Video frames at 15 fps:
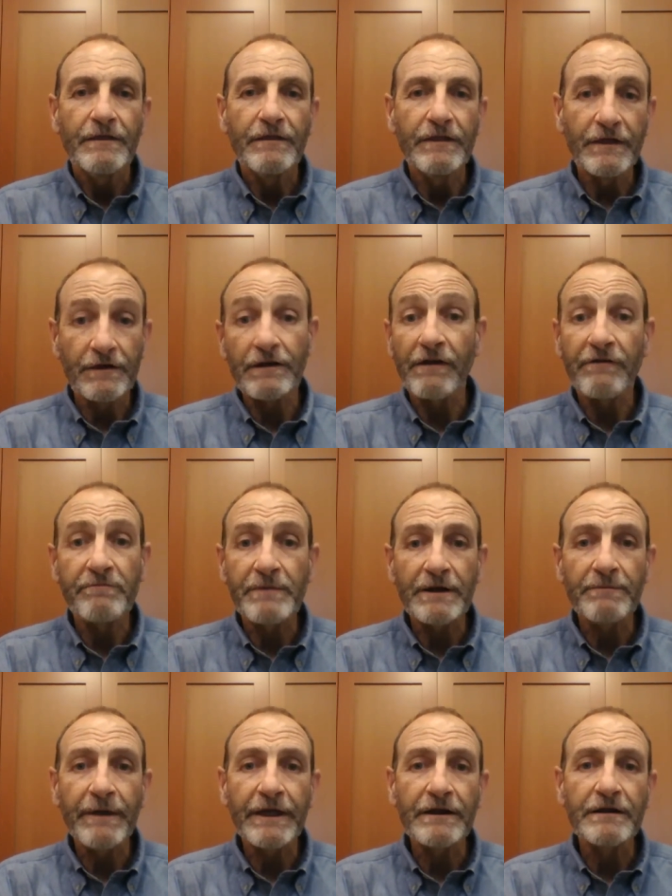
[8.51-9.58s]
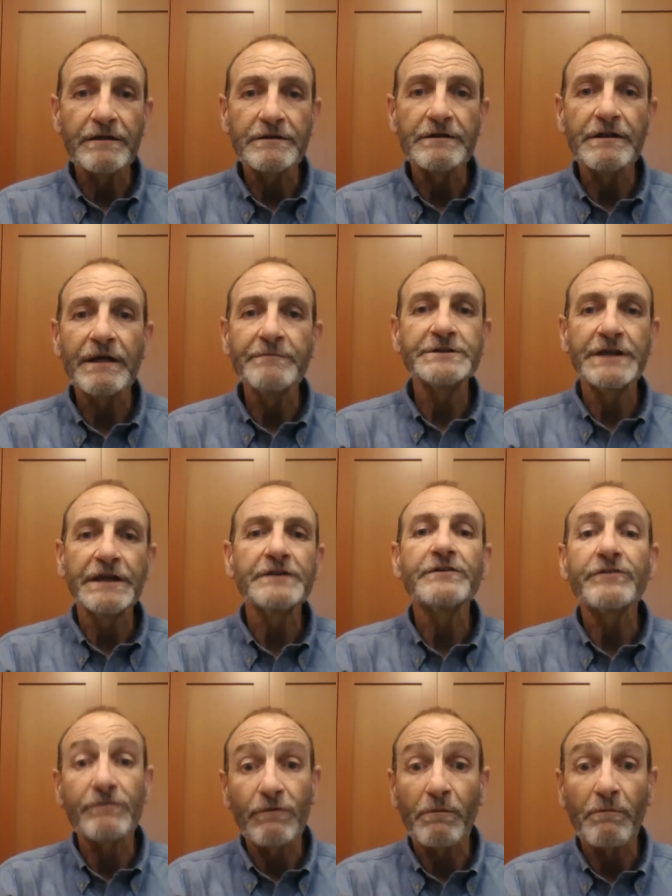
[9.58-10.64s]
The Intergovernmental Panel on Climate Change
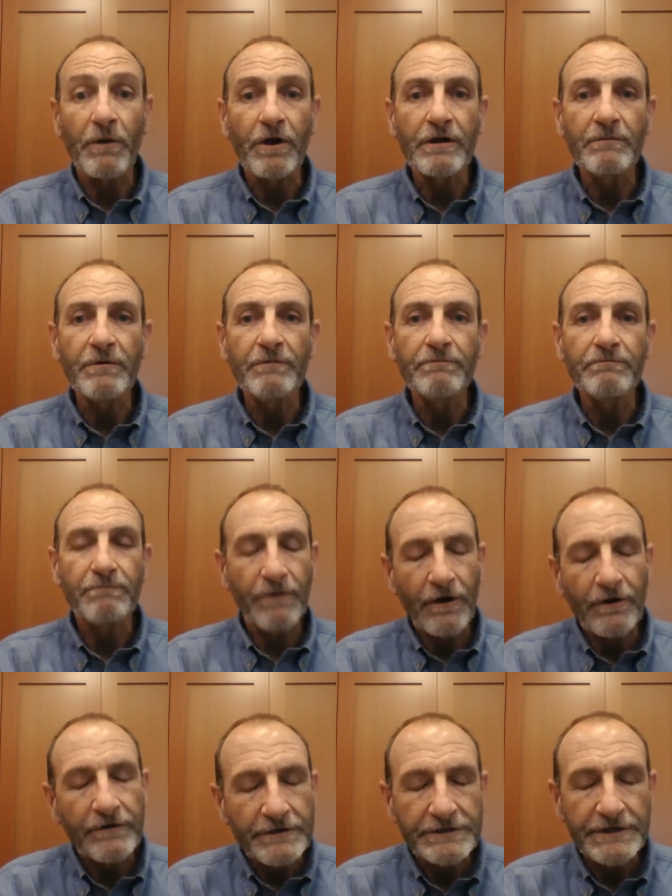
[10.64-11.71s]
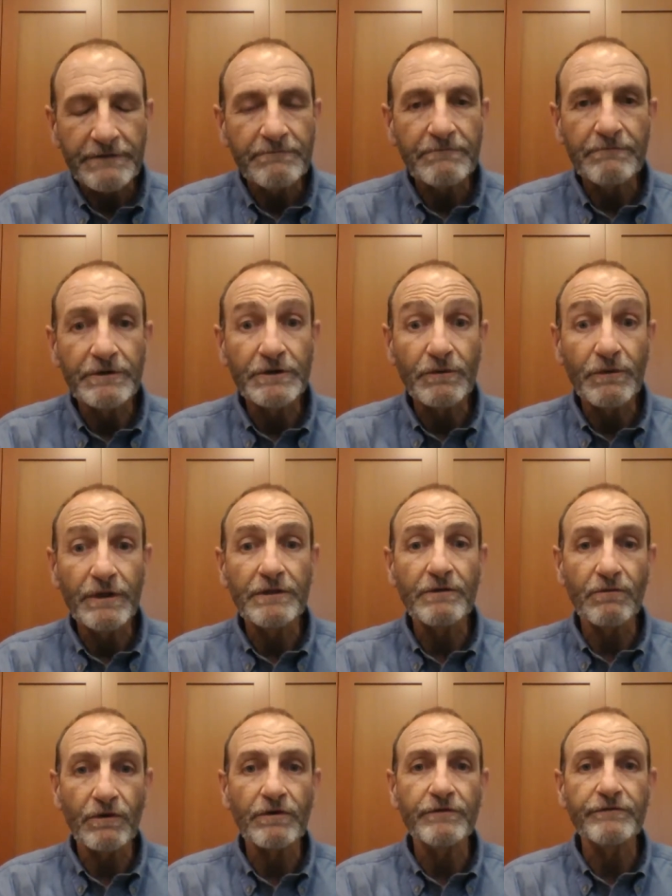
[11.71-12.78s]
is a remarkable partnership between the
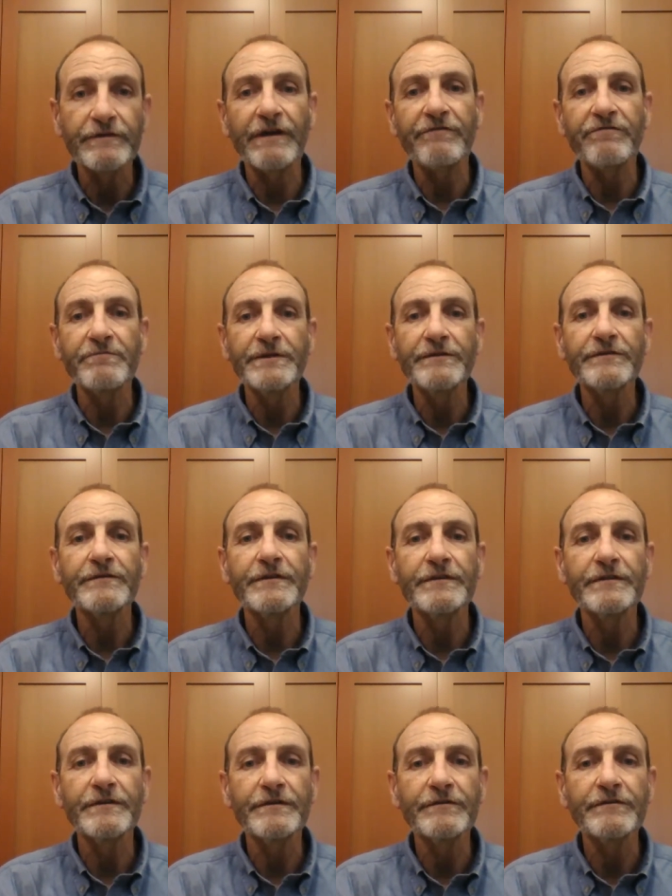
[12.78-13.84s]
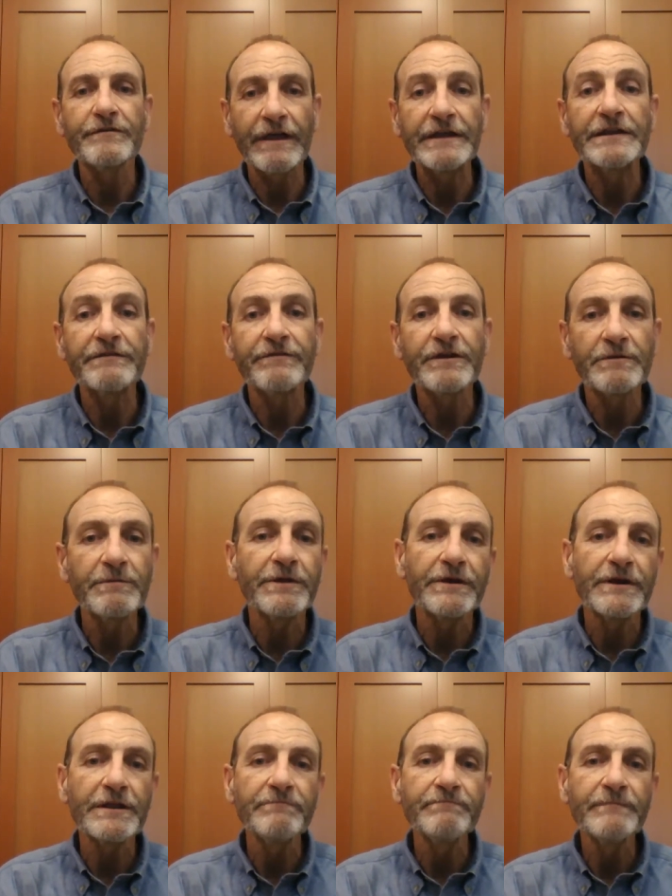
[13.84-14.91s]
world's governments and the scientific community.